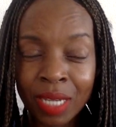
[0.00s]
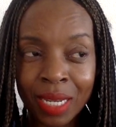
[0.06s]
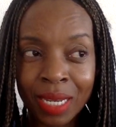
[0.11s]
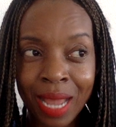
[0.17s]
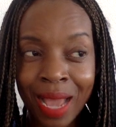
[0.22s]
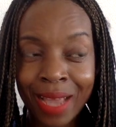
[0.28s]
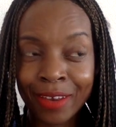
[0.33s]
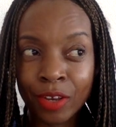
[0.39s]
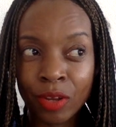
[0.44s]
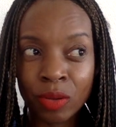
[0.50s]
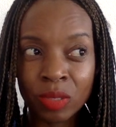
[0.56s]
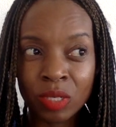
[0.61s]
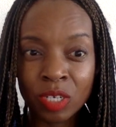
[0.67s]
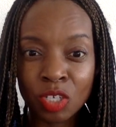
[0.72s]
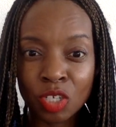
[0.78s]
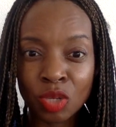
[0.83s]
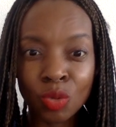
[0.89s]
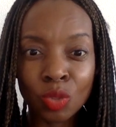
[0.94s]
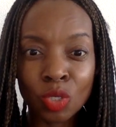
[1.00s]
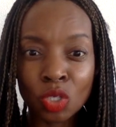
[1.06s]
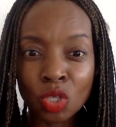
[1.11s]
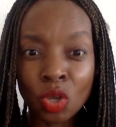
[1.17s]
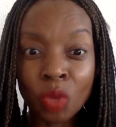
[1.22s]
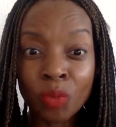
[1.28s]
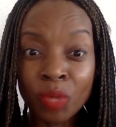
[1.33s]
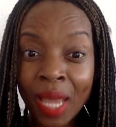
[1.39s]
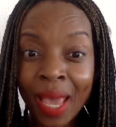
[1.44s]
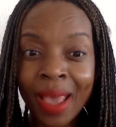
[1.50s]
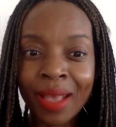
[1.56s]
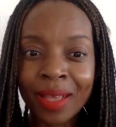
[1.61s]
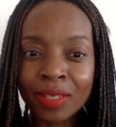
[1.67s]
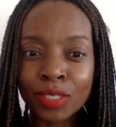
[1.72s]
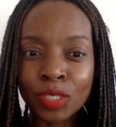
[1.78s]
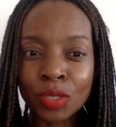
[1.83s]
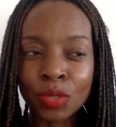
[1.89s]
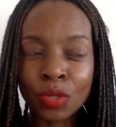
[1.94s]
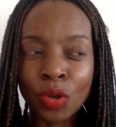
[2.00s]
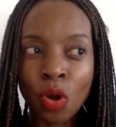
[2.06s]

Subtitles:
And I noticed there were some days,